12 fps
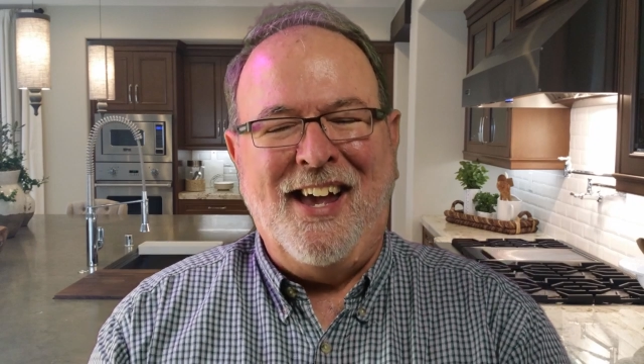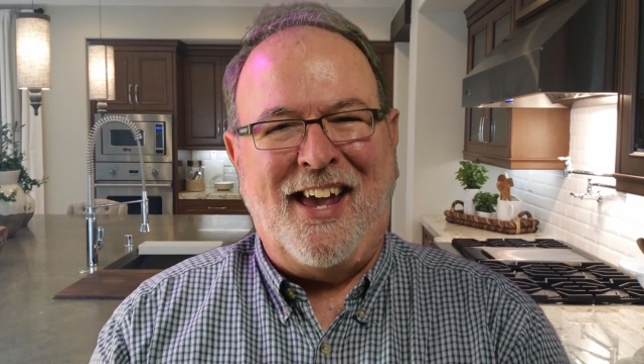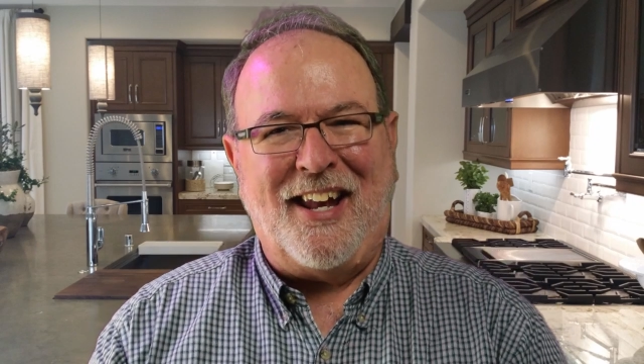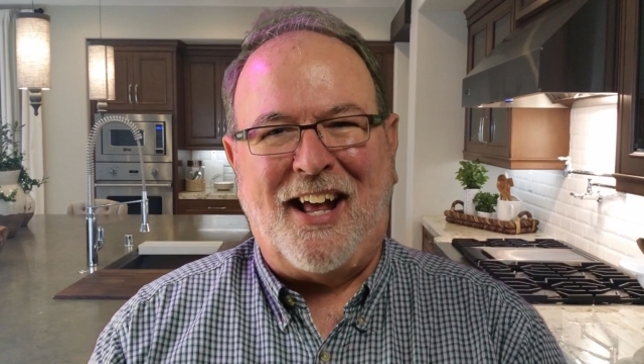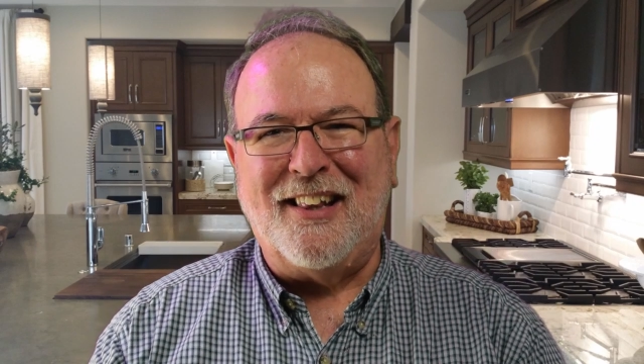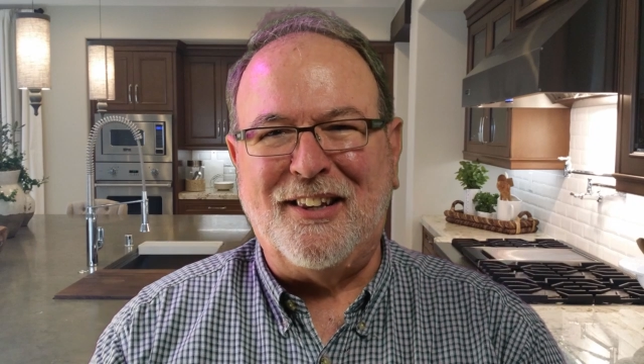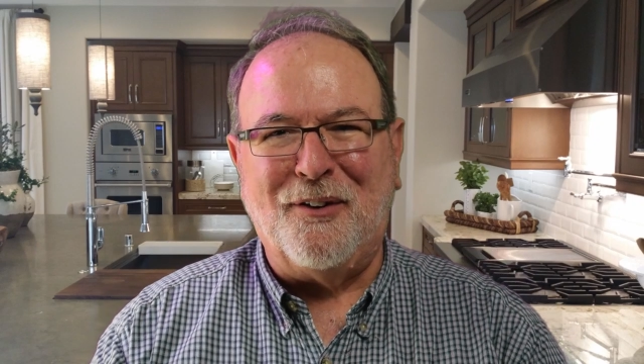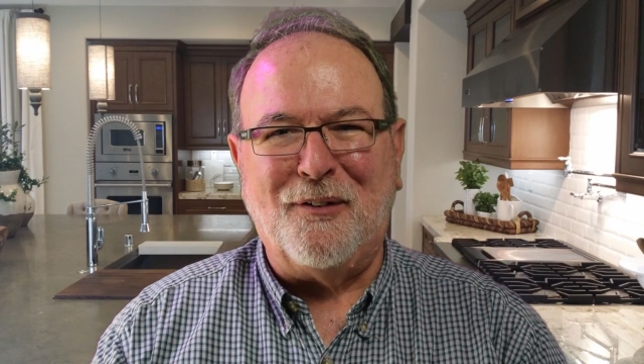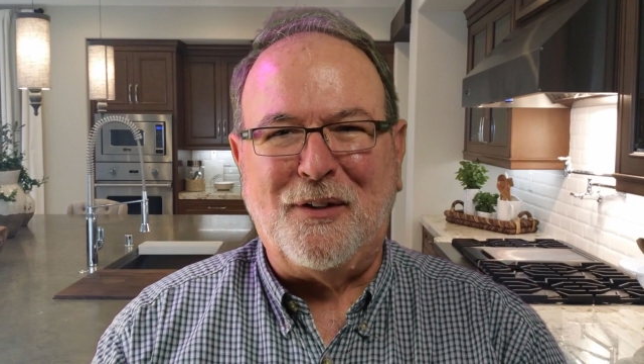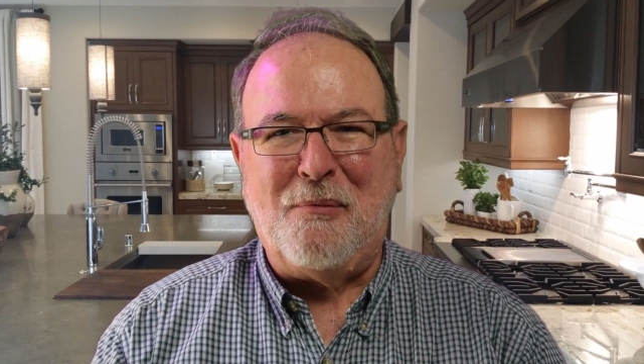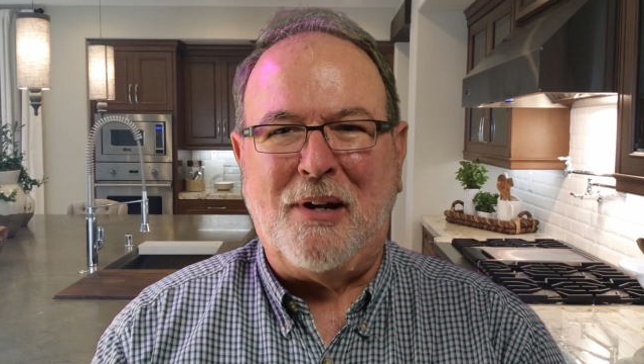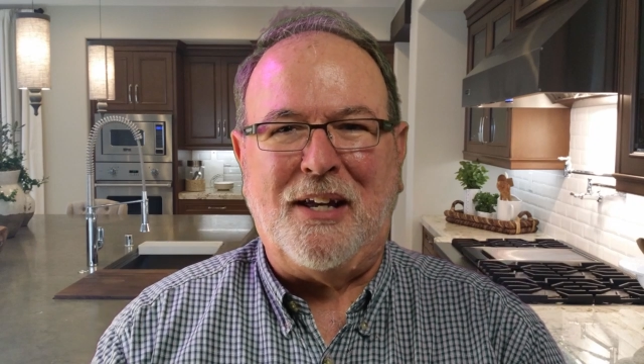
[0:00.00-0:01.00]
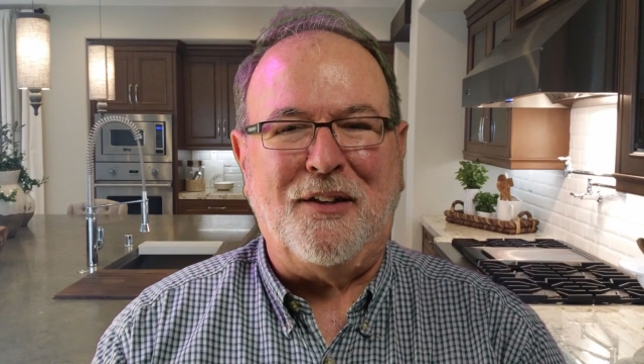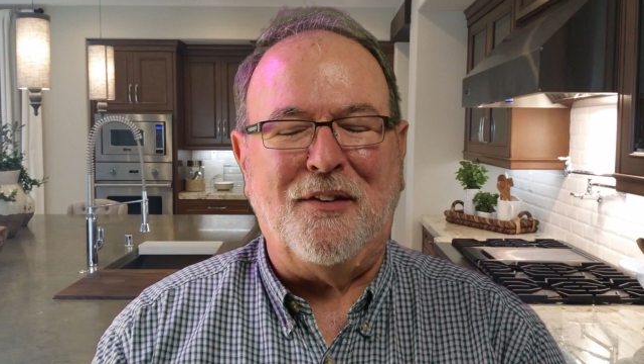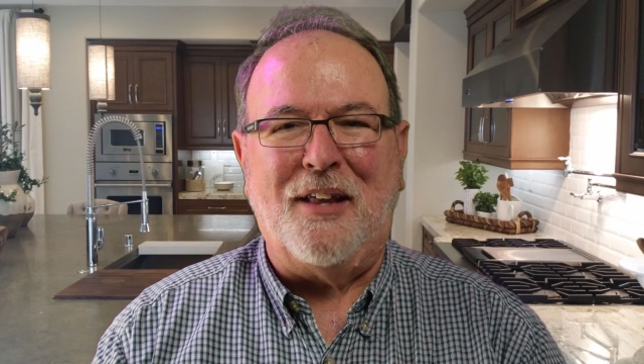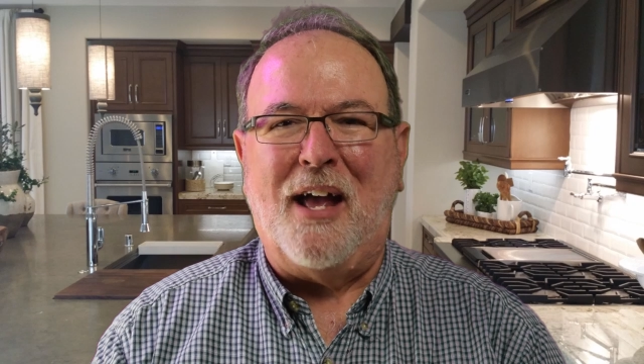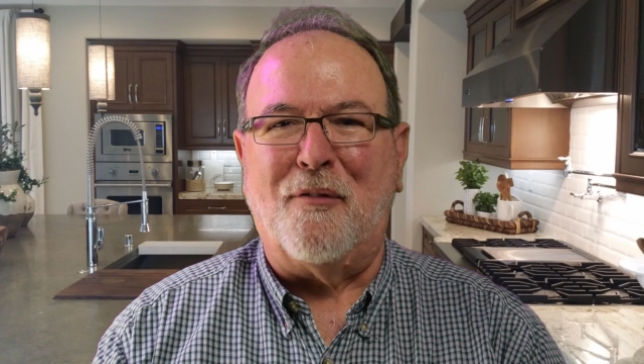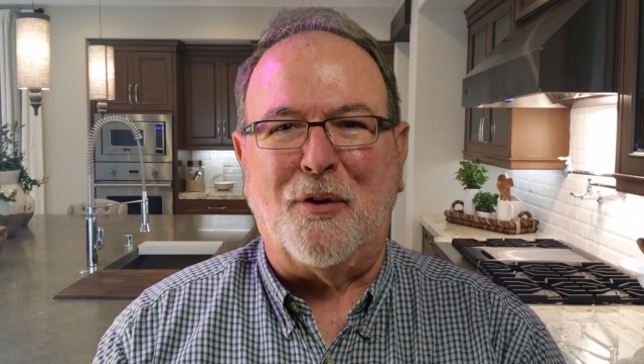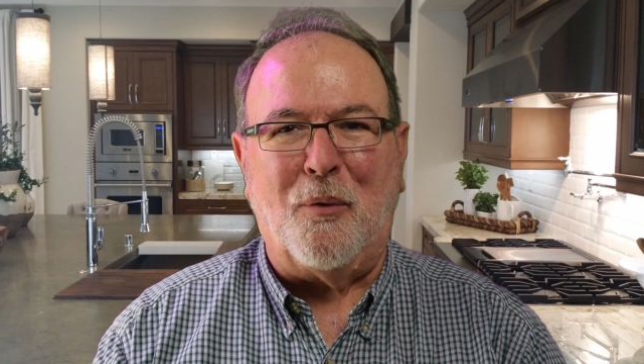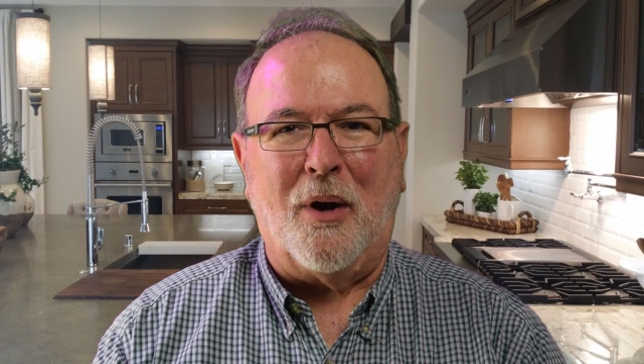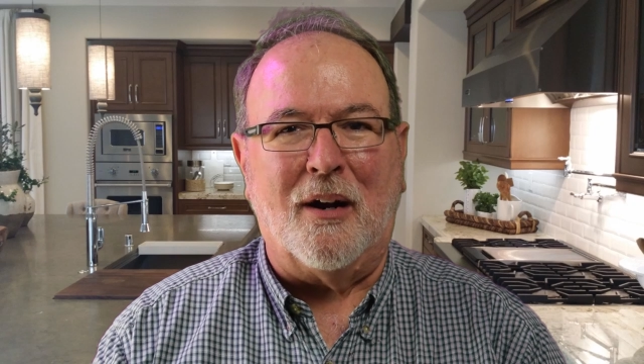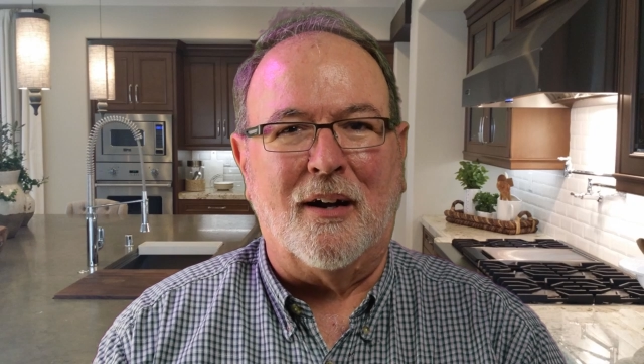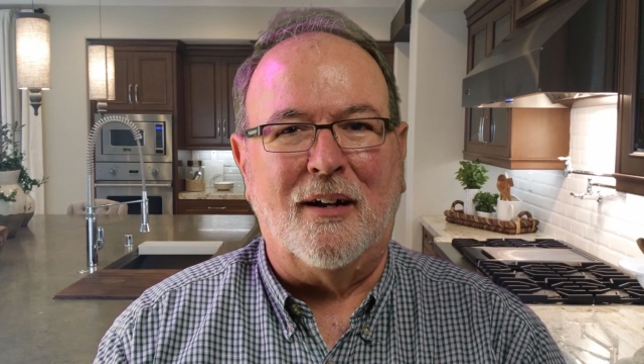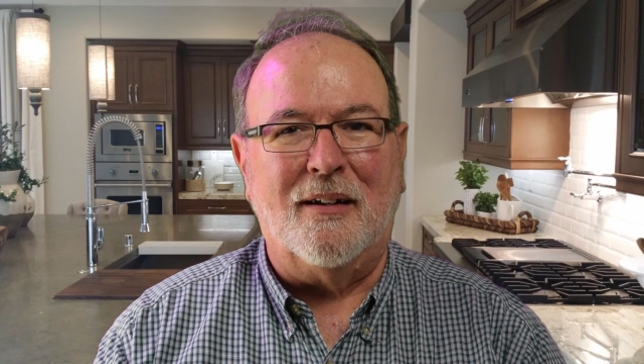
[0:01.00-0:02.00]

and I literally mean everywhere.